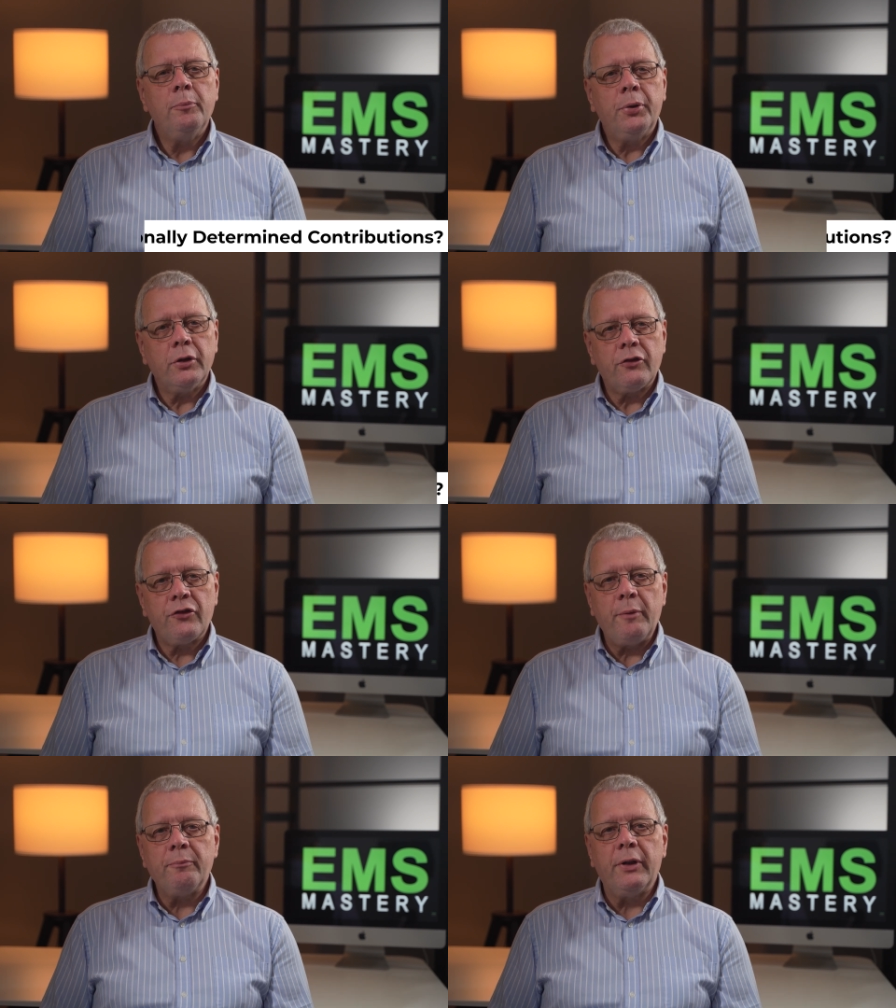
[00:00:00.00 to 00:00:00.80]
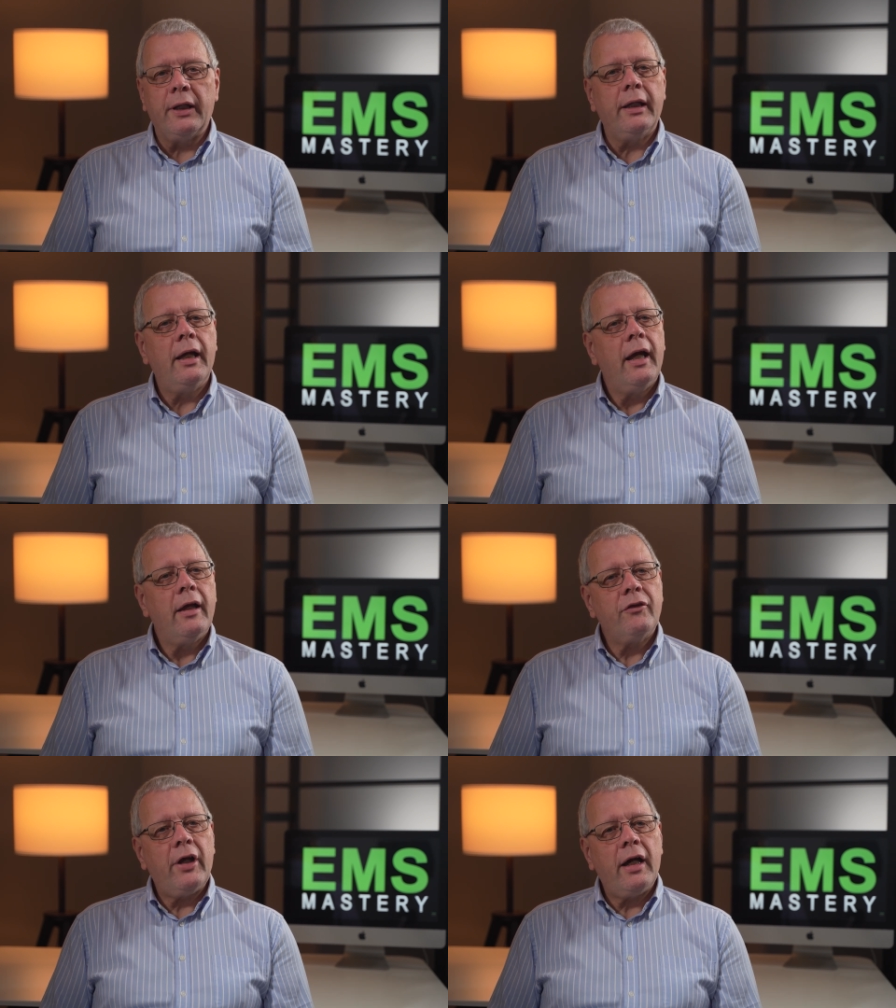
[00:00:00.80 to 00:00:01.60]
Put simply,
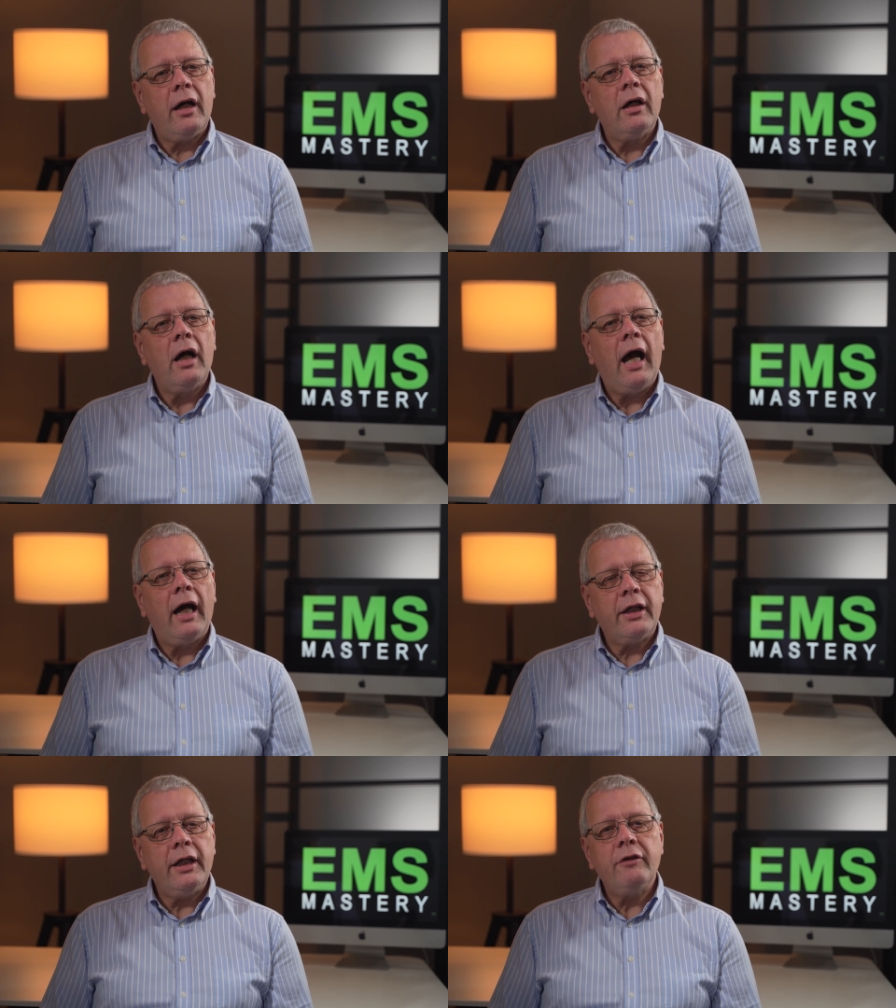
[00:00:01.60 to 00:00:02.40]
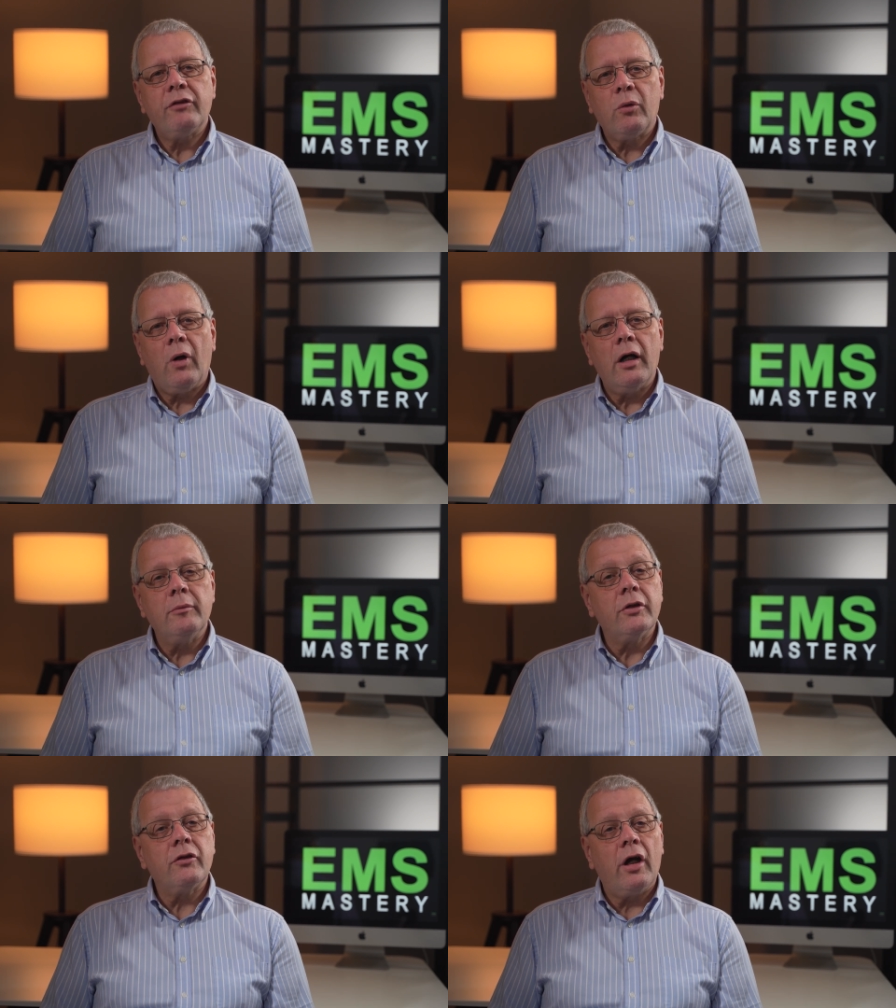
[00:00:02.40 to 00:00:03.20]
they are a key
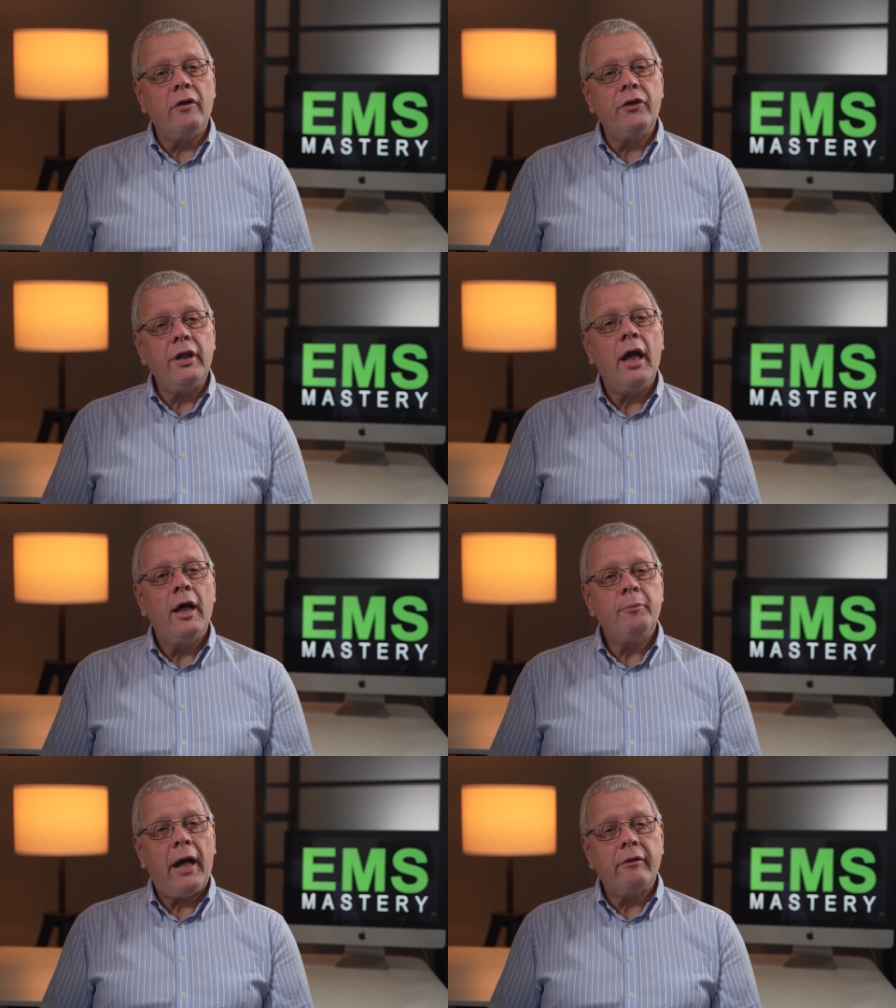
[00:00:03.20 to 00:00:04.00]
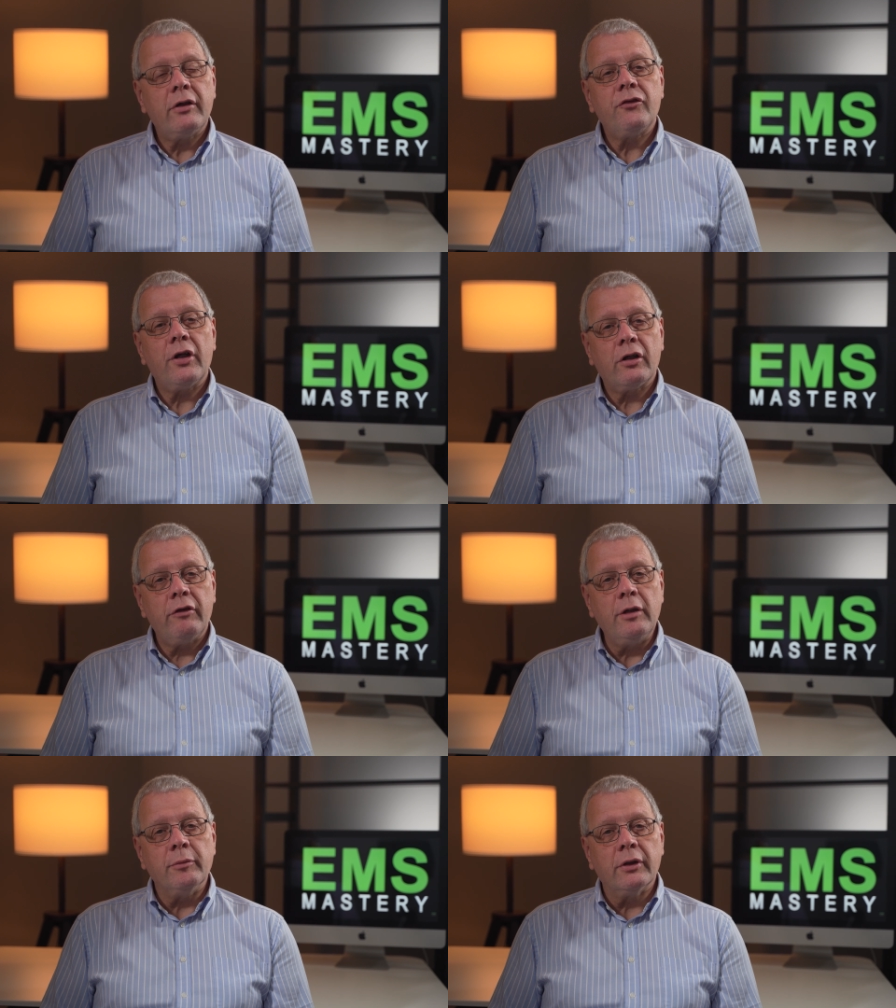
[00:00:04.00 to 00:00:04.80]
requirement of the Paris
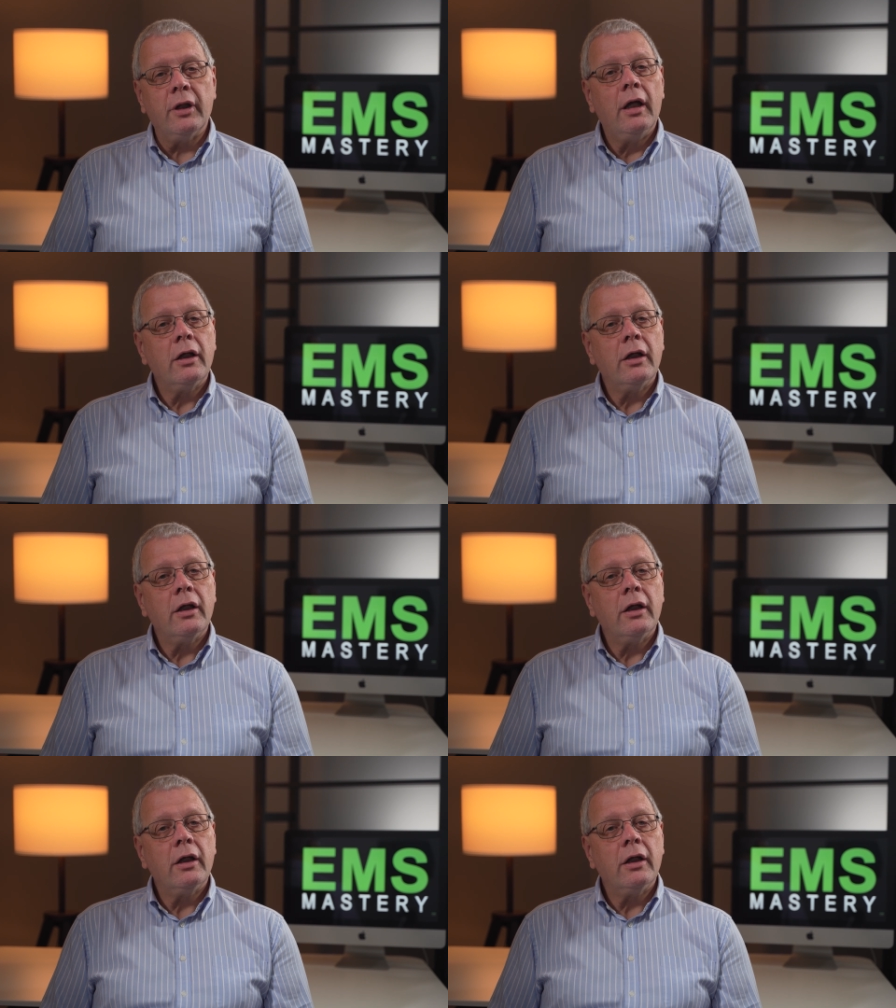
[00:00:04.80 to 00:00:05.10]
Agreement